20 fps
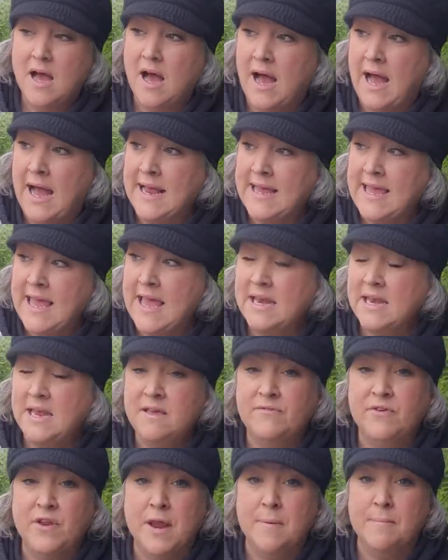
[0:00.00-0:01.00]
I can't
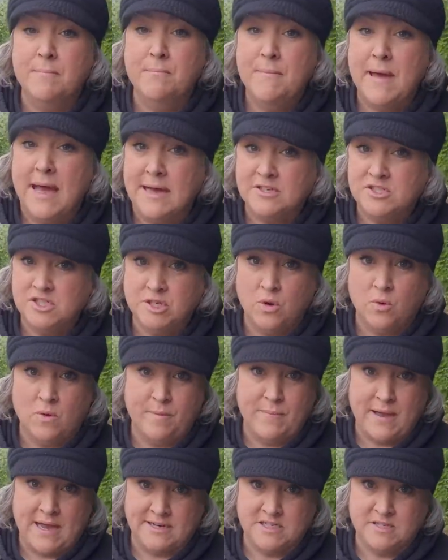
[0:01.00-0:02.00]
even imagine
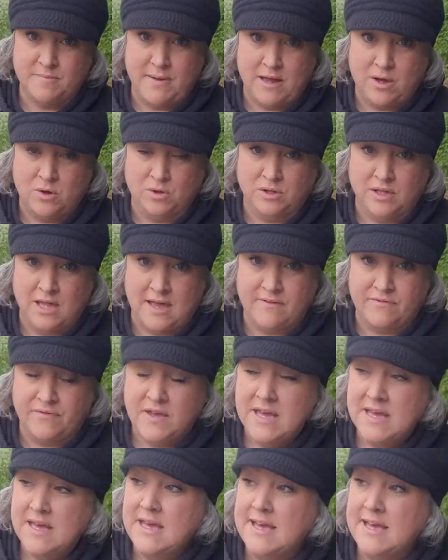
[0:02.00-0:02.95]
going back to my old life.